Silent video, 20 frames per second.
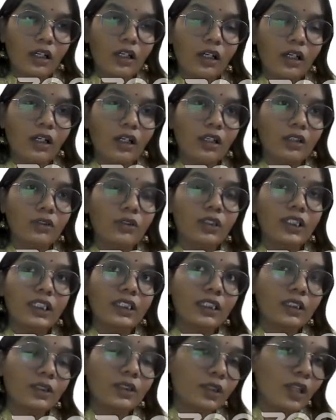So
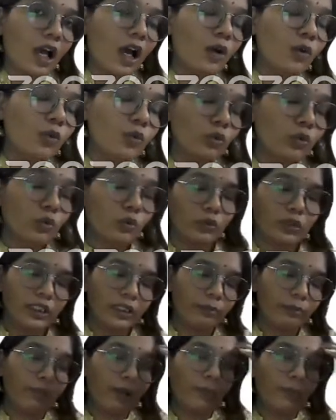this is how
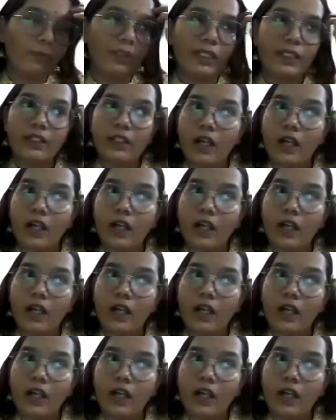the public